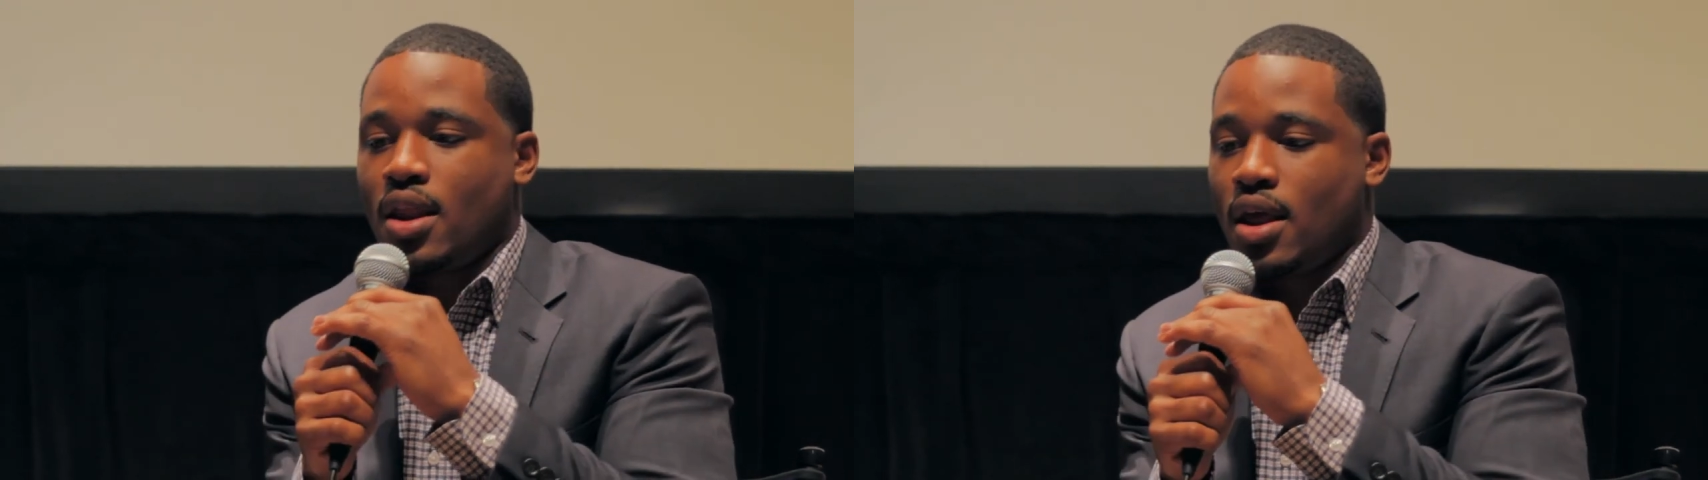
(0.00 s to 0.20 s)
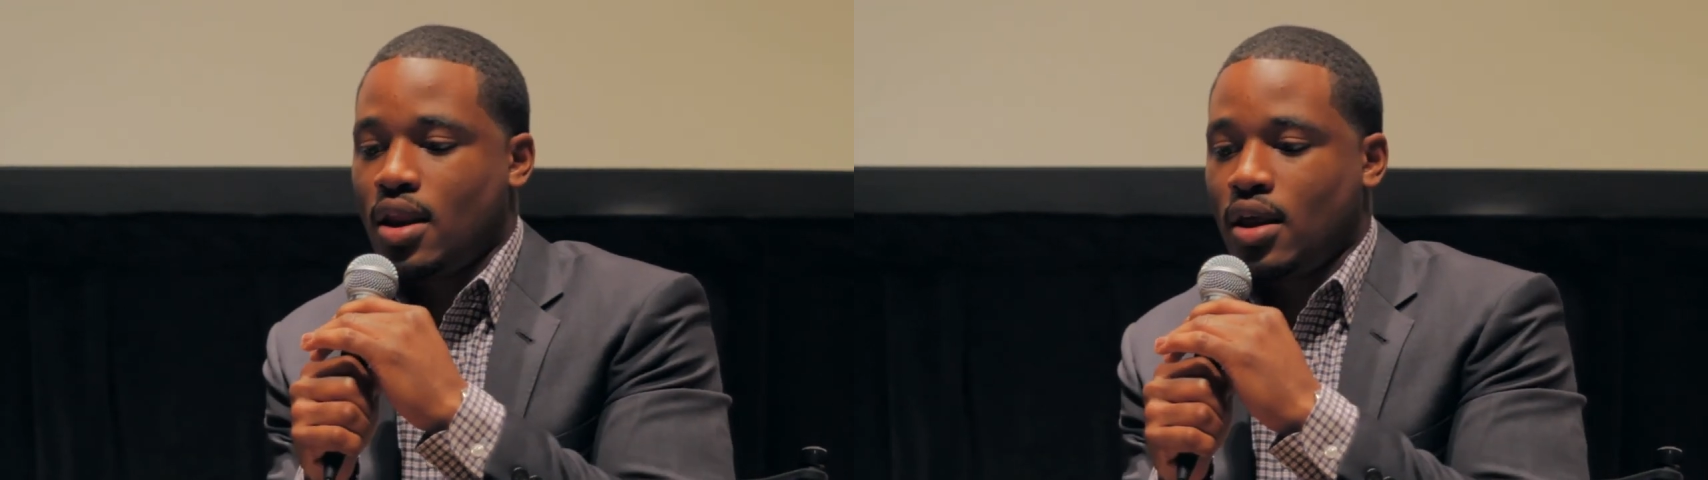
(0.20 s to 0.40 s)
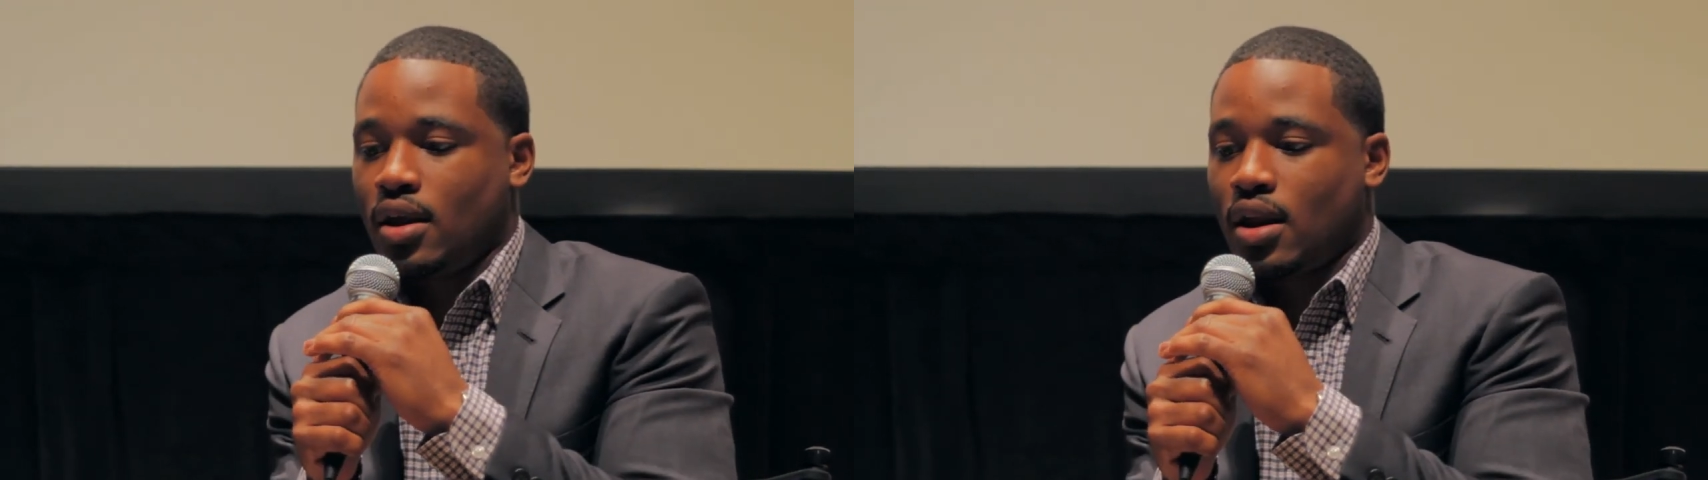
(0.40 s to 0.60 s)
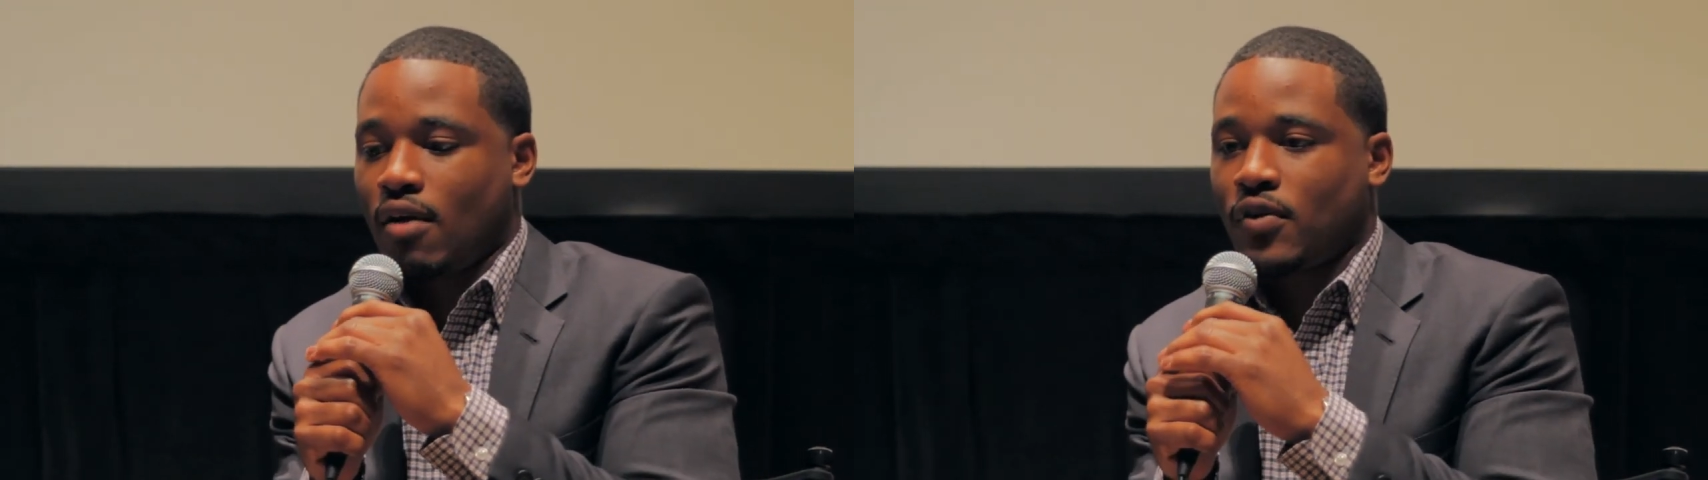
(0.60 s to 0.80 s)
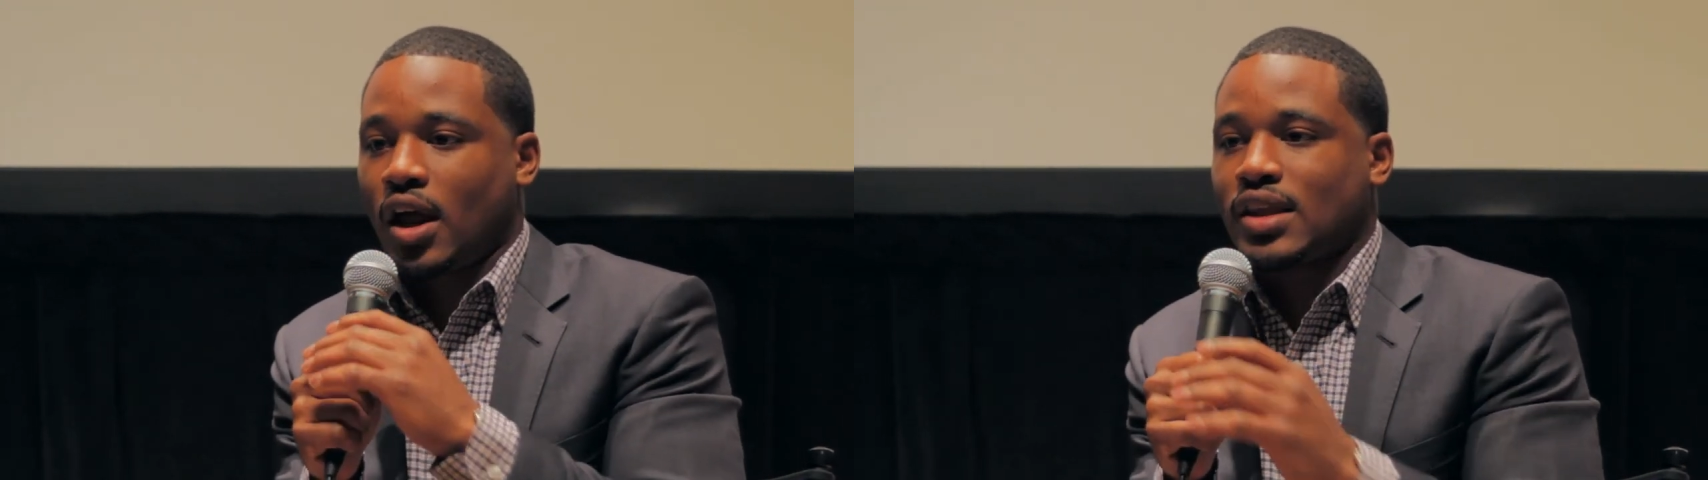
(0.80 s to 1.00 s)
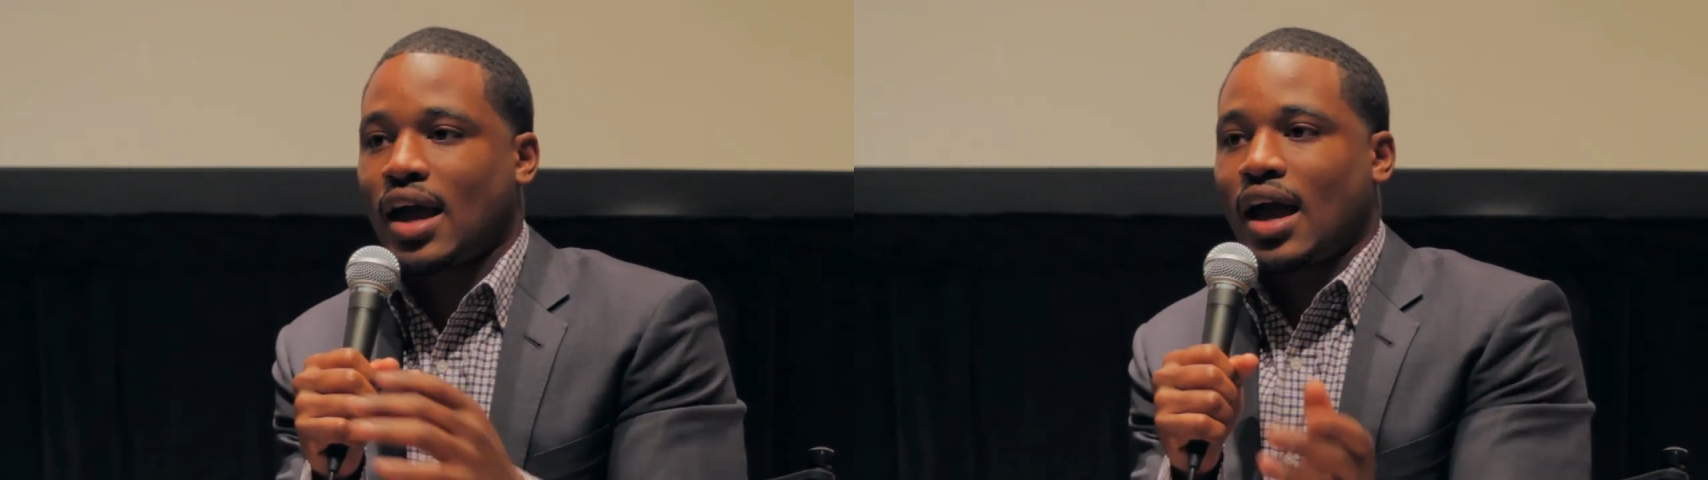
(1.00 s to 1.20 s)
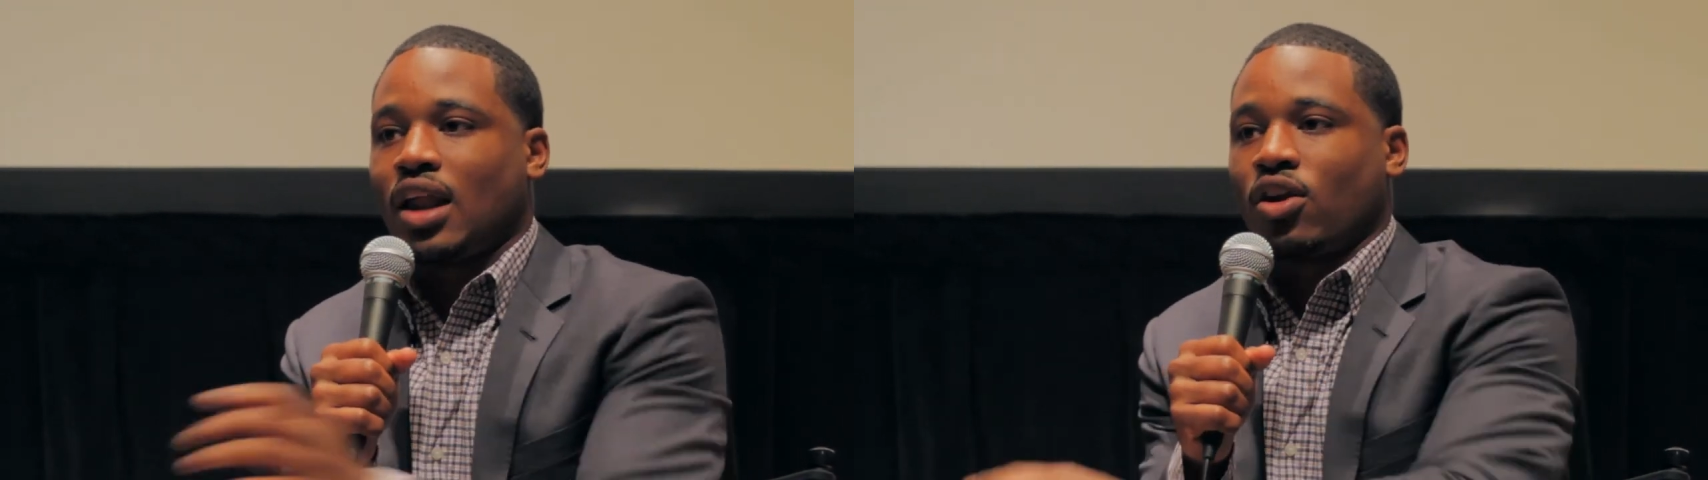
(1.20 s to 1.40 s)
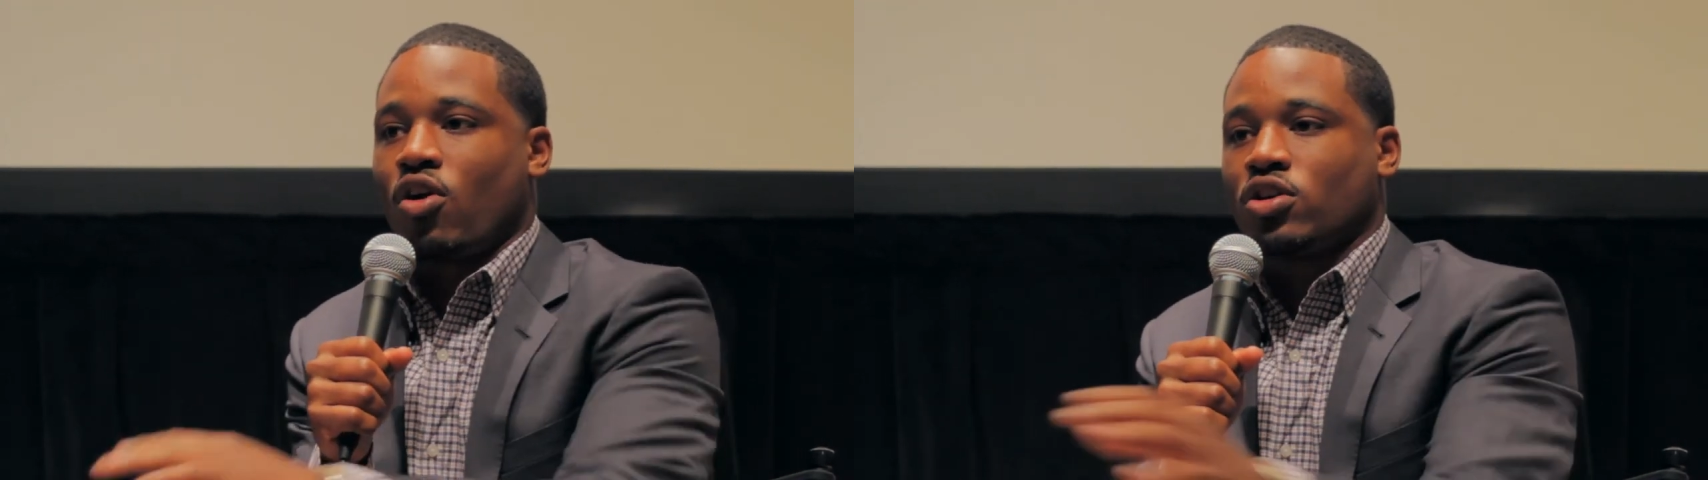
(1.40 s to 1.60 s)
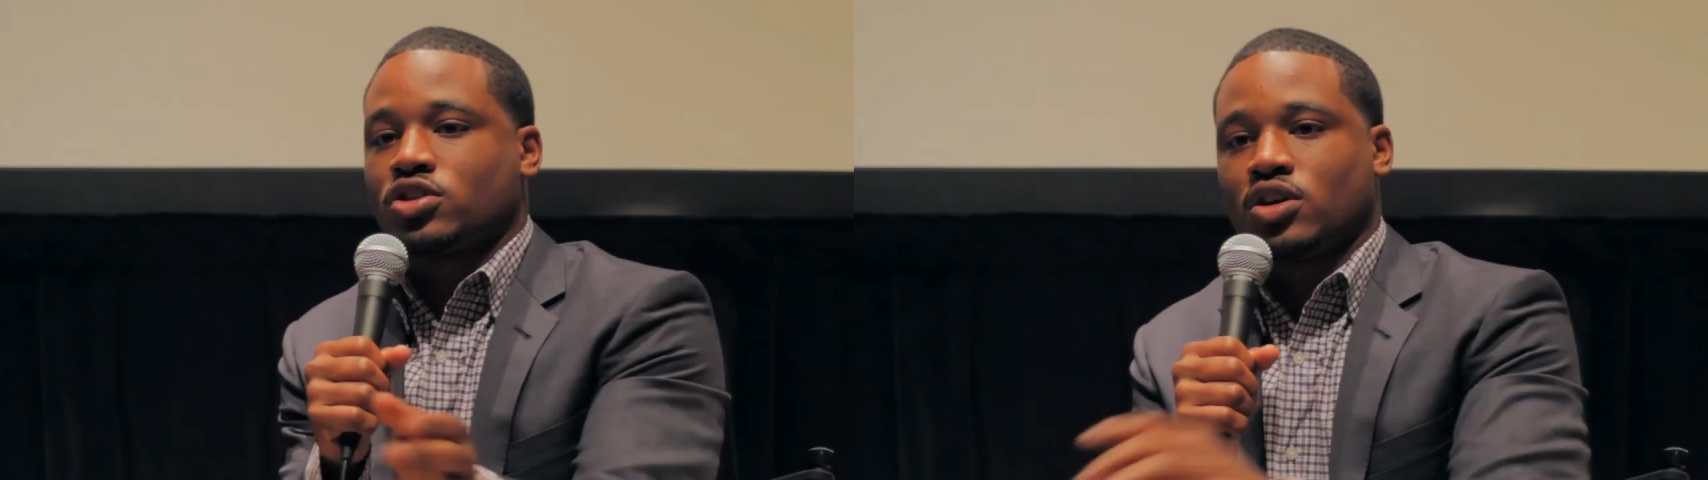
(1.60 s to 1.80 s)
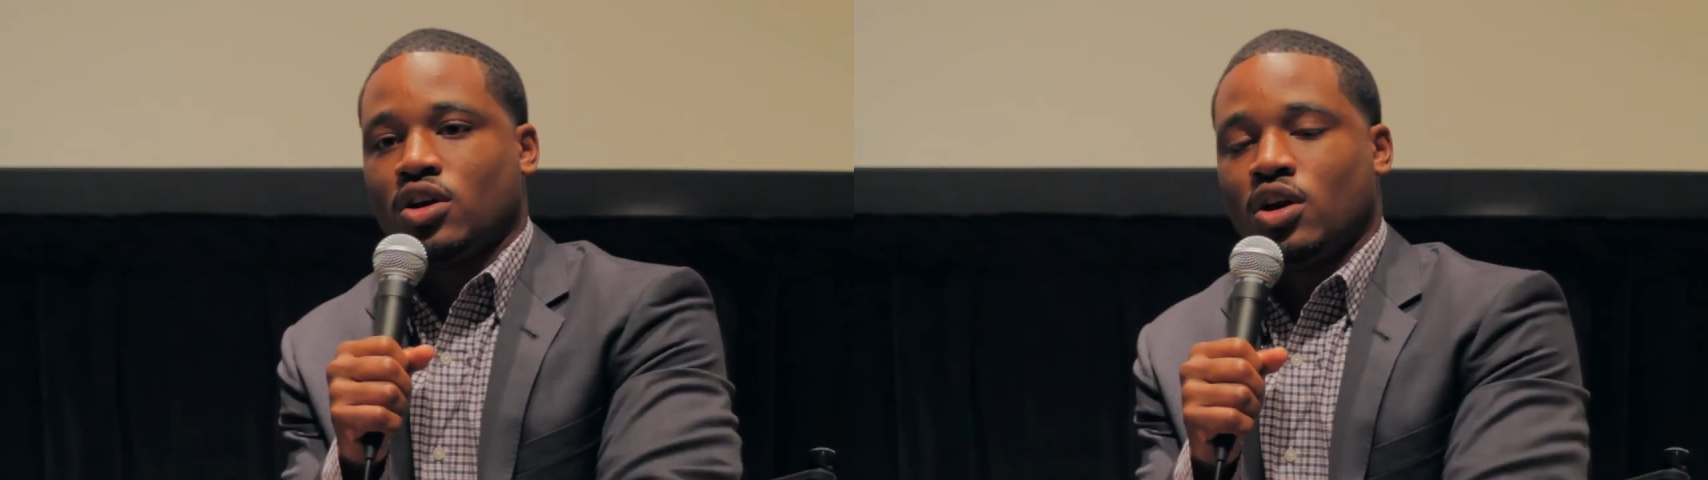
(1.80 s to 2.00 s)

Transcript: And and and, I felt like that got lost.